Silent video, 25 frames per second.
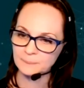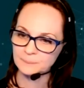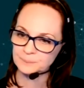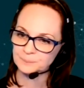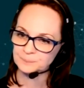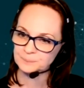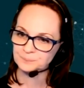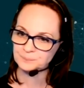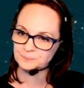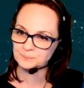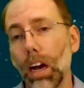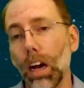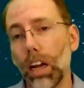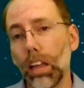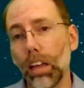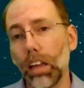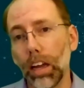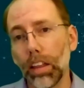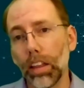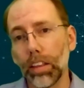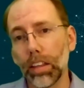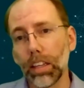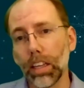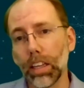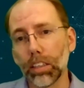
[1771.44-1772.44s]
Yeah, I
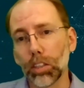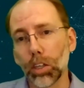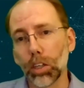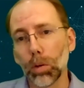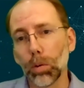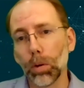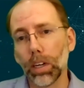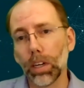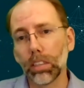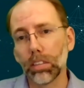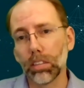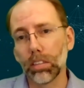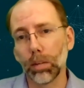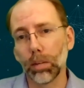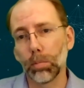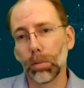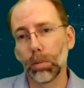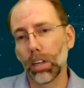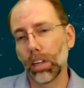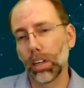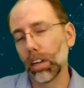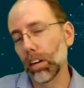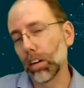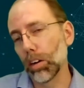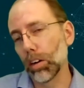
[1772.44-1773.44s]
think that's a great summary
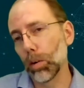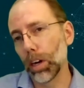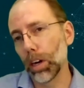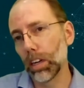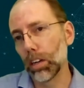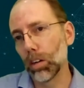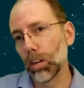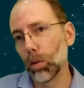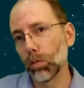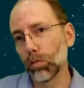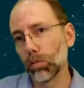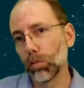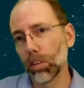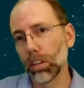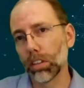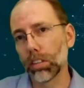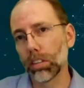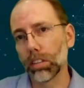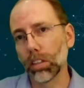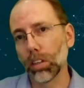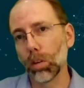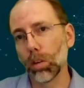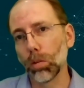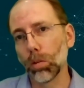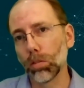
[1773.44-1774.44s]
and a great note for us to
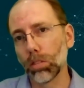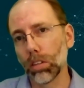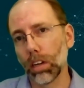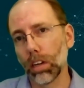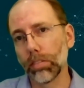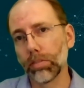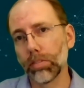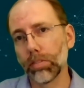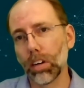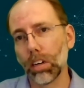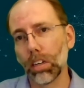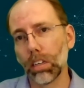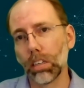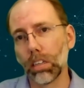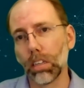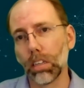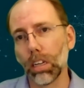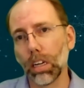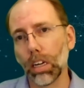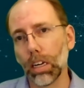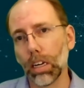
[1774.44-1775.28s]
close off on.